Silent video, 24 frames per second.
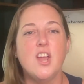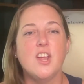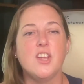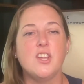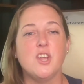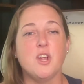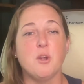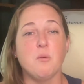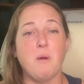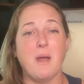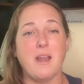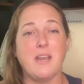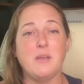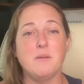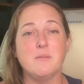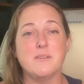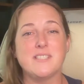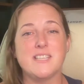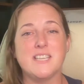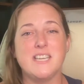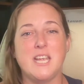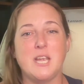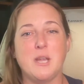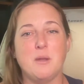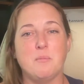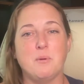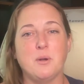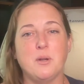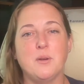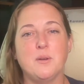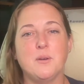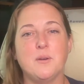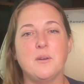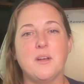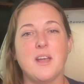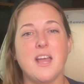Your wedding was in
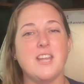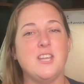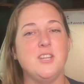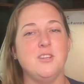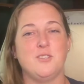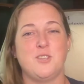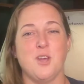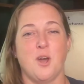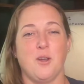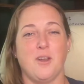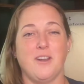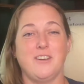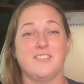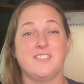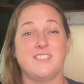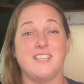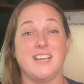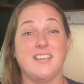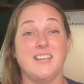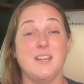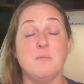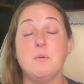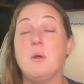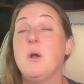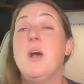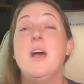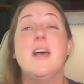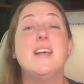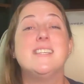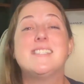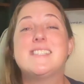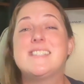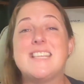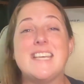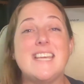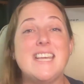Hebrew and you don't understand Hebrew?
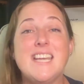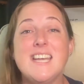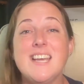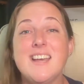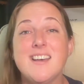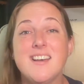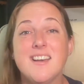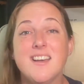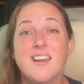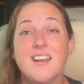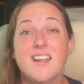See?